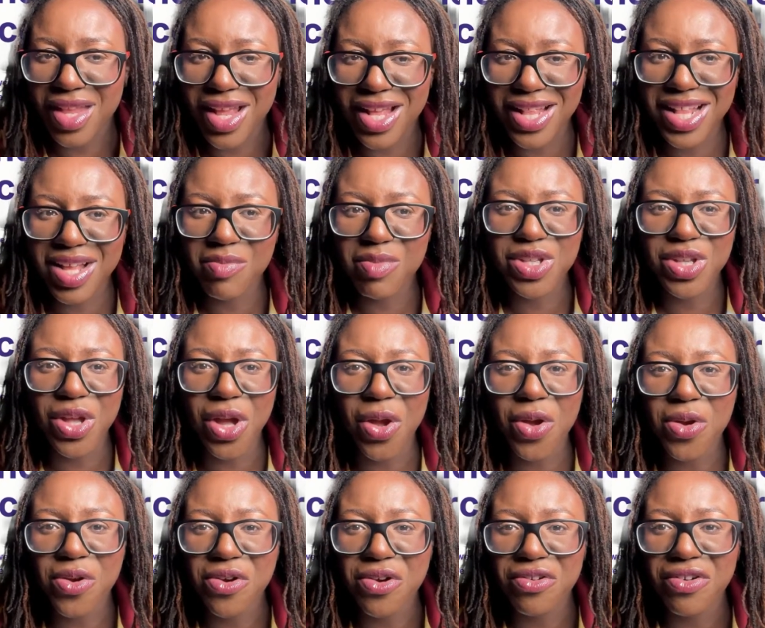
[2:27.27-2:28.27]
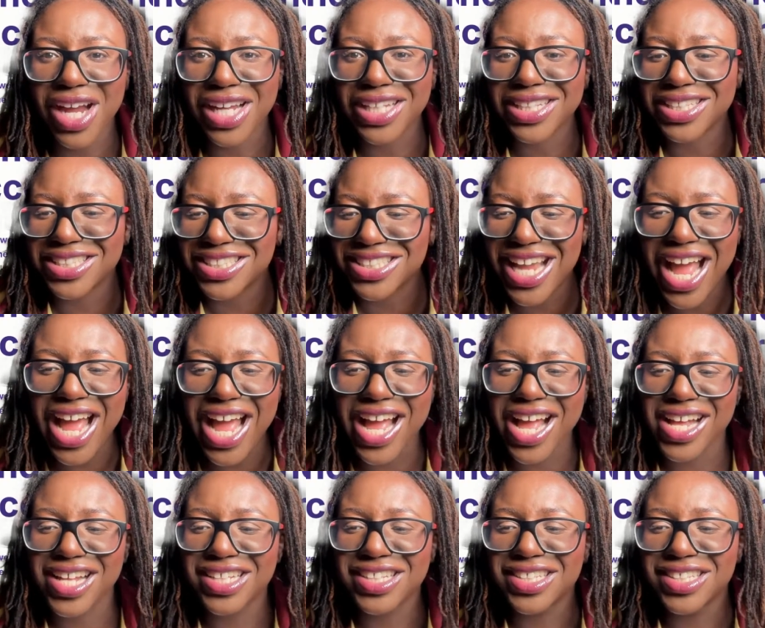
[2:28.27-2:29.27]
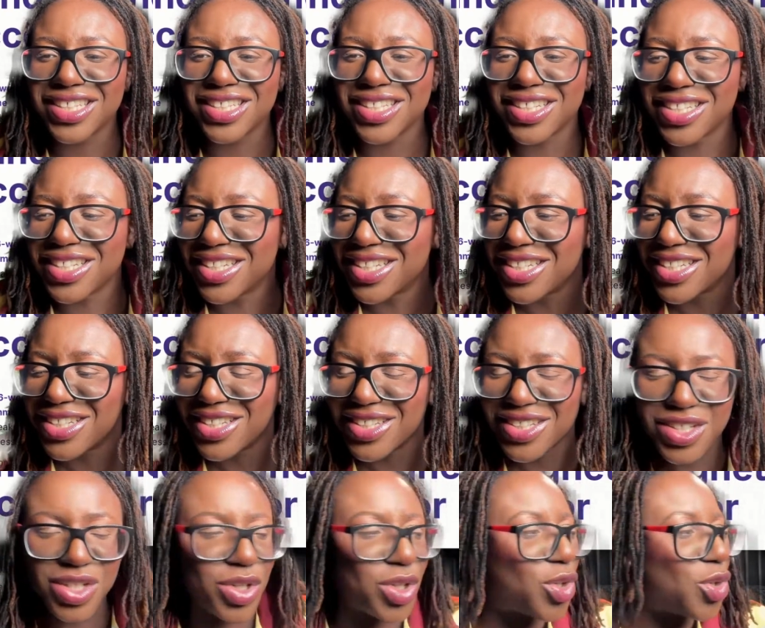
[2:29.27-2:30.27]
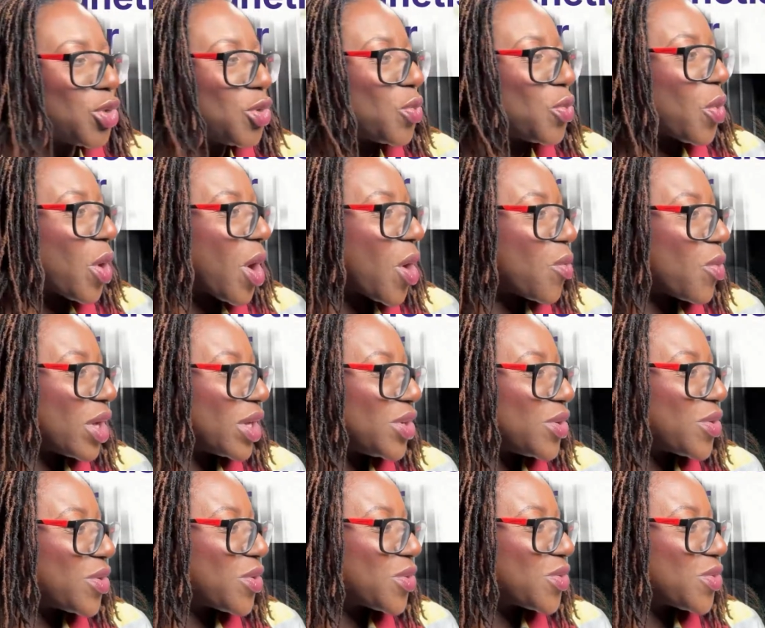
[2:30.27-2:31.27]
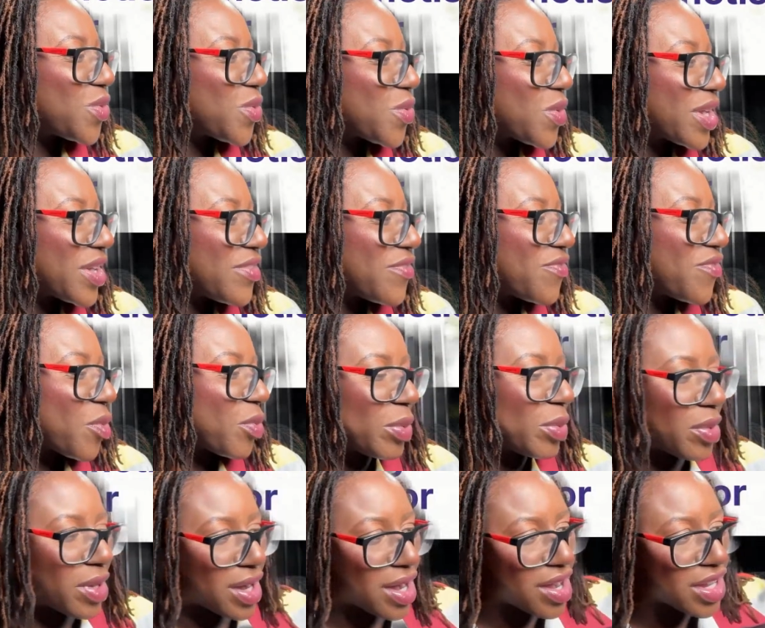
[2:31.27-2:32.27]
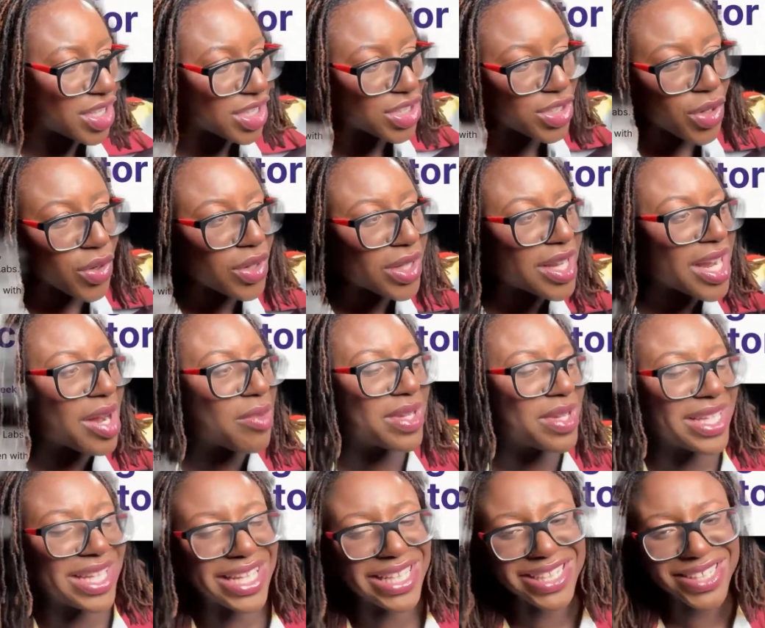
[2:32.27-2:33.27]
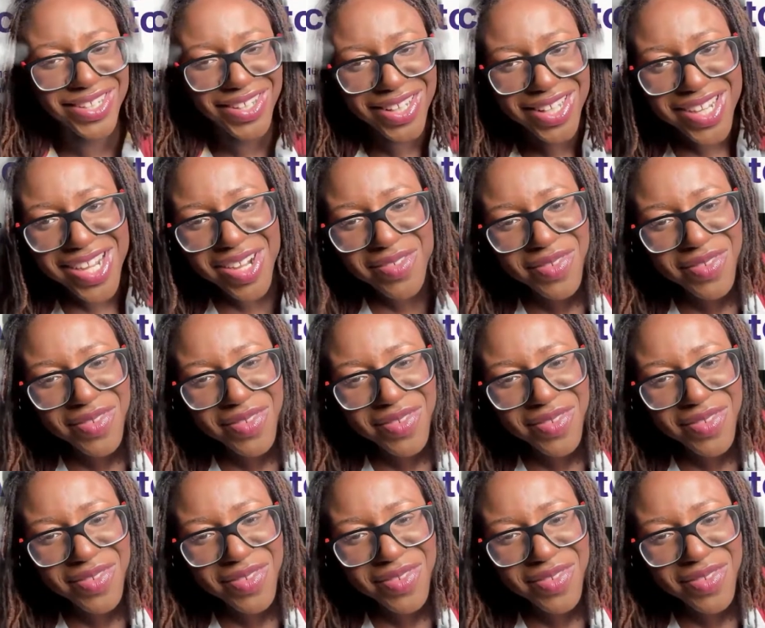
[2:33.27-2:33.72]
Let me know right in the chat who you are, where you talking from. People are slowly coming in. So let